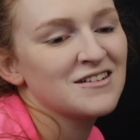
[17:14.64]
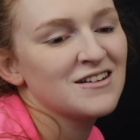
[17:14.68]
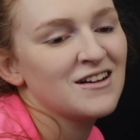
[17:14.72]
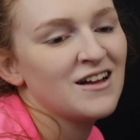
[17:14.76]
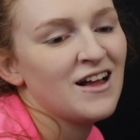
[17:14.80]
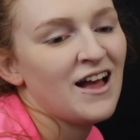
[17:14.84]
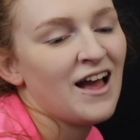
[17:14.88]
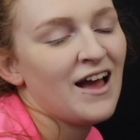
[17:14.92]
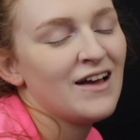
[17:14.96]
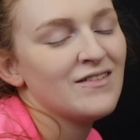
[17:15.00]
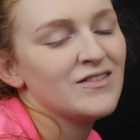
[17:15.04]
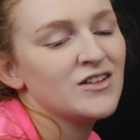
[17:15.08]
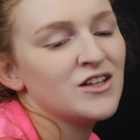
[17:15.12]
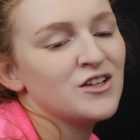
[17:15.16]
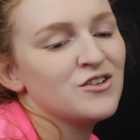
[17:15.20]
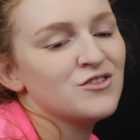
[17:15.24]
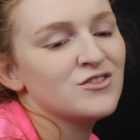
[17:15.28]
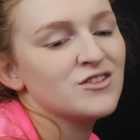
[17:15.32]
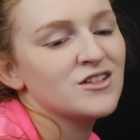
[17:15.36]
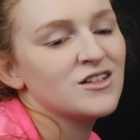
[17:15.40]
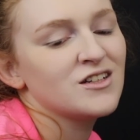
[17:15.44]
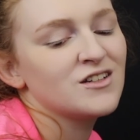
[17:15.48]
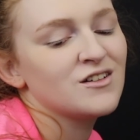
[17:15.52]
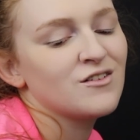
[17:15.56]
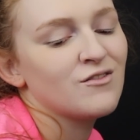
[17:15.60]
I haven't
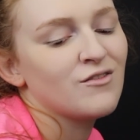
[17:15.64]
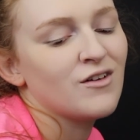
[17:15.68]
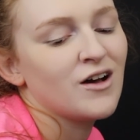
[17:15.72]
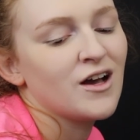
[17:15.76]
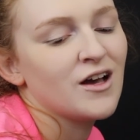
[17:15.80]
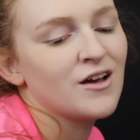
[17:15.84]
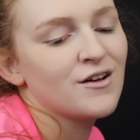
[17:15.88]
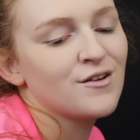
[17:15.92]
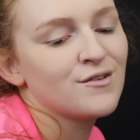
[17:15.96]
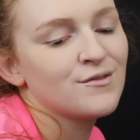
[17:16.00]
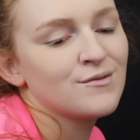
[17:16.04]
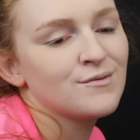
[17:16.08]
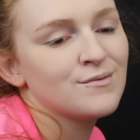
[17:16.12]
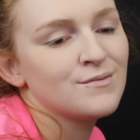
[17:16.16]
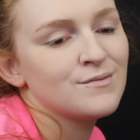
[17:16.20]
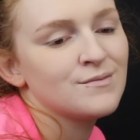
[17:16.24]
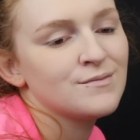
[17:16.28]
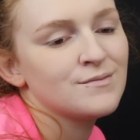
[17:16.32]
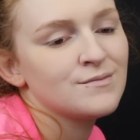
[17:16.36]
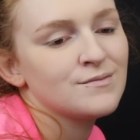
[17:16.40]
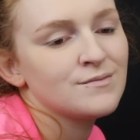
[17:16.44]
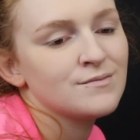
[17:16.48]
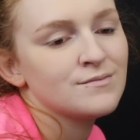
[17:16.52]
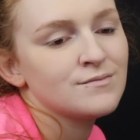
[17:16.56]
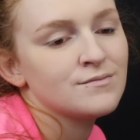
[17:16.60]
used it in a while. What brush should I
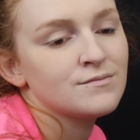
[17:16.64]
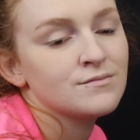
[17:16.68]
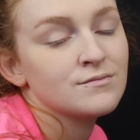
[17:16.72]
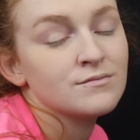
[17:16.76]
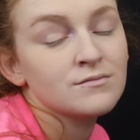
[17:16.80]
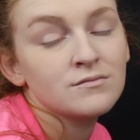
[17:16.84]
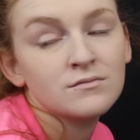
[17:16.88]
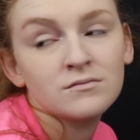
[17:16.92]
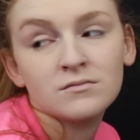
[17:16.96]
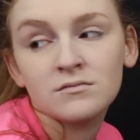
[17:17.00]
use?